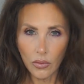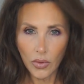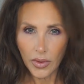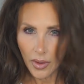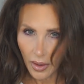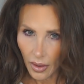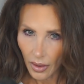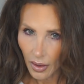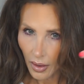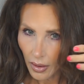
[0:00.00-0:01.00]
What the
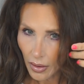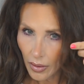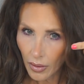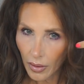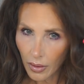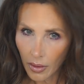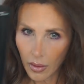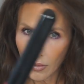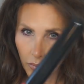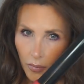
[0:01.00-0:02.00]
heck?
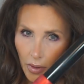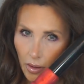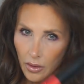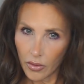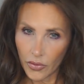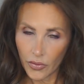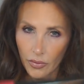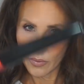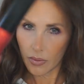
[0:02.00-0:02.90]
My hair's...